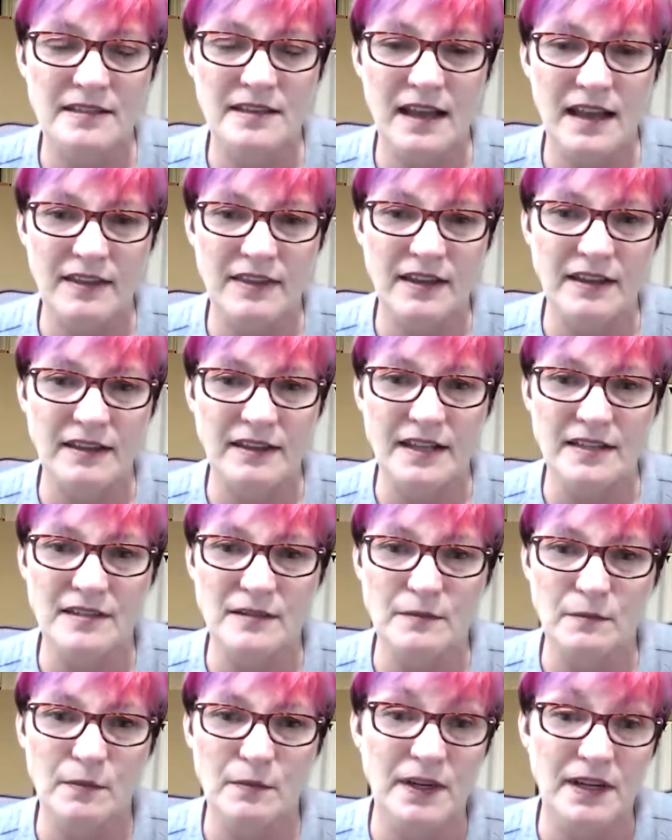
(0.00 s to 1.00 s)
I think that's a
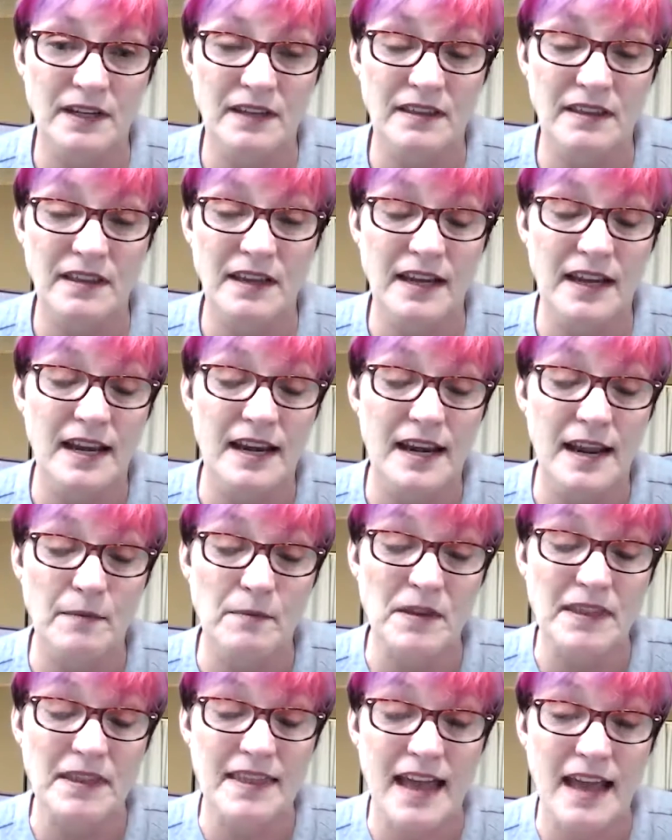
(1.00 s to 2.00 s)
big thing. And I
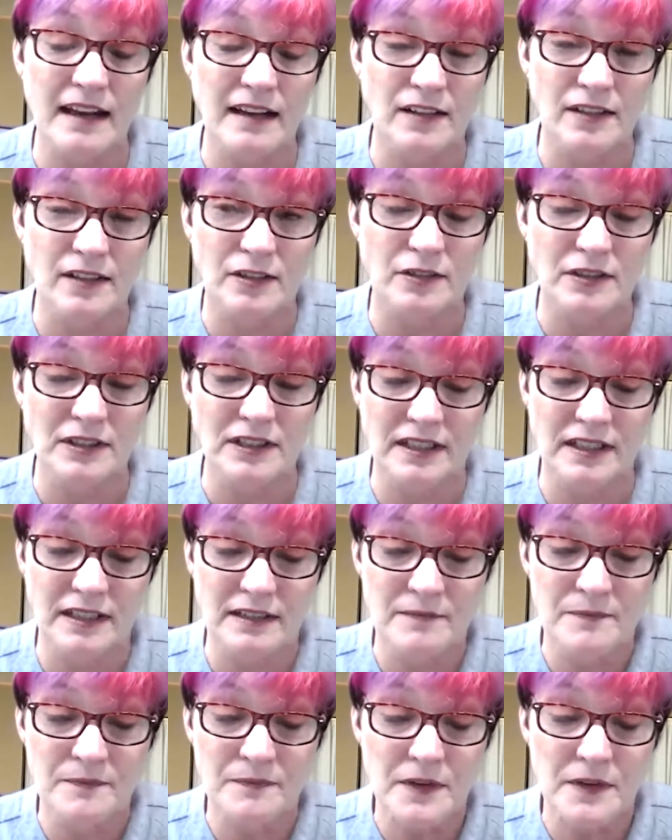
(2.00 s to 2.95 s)
mean, that clearly,